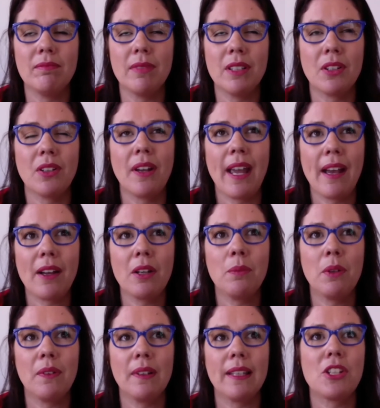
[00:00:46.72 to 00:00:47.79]
you know how can
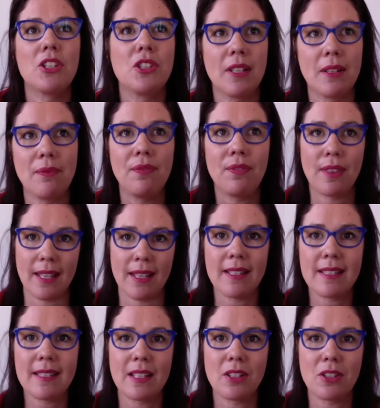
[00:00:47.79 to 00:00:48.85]
we really shift
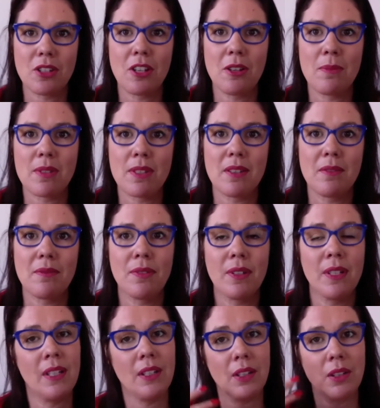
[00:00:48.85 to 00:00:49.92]
this in terms of
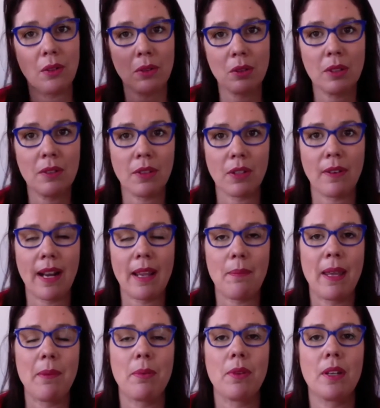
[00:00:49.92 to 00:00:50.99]
you know all of the great
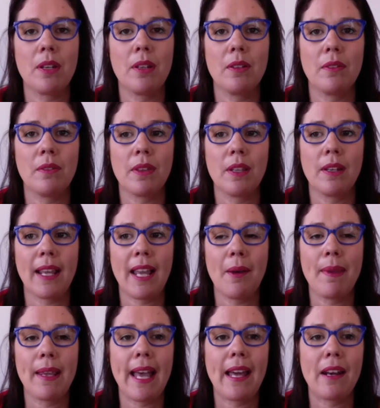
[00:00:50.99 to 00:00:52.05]
people that are that are
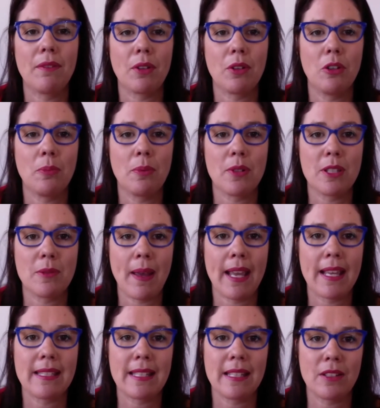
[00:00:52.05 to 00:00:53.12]
coming out of the corporate
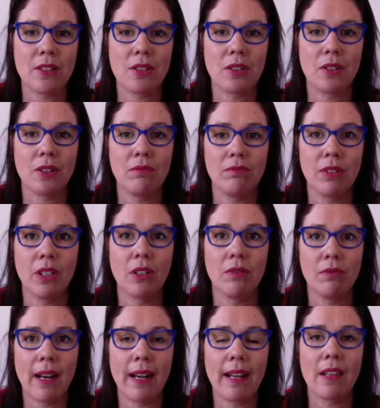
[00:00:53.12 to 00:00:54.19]
space into you know
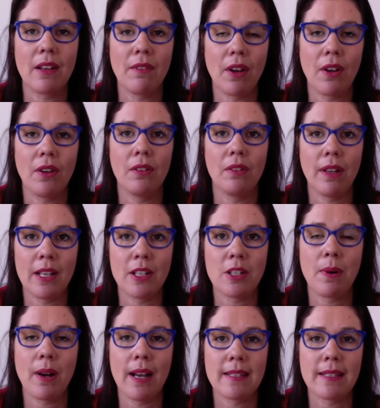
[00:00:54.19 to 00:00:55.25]
running their own
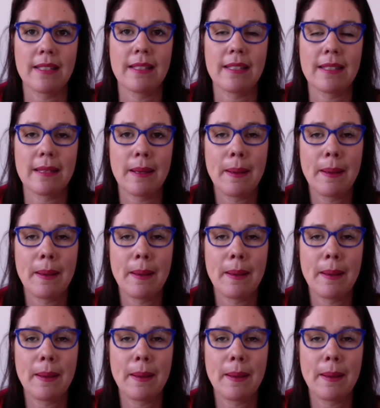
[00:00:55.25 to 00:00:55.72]
enterprises